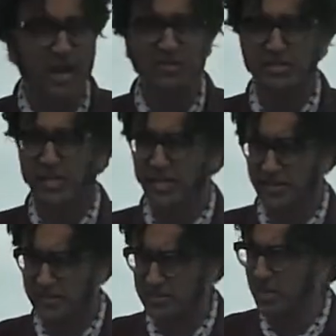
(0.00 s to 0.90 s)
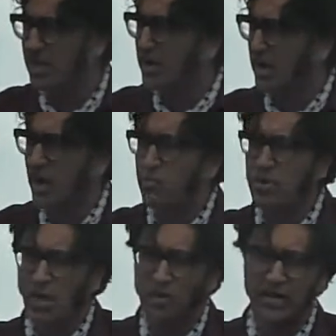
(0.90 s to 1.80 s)
7 days
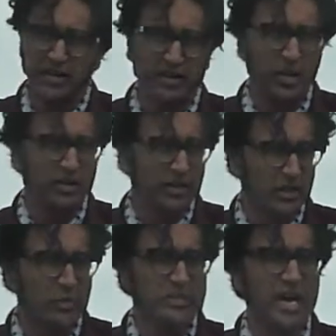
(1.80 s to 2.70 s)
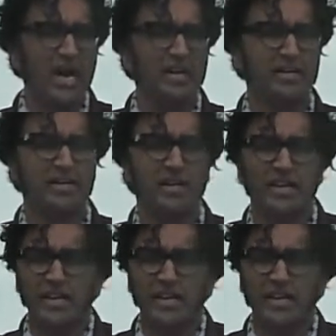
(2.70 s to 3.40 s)
without eating on a liquid diet.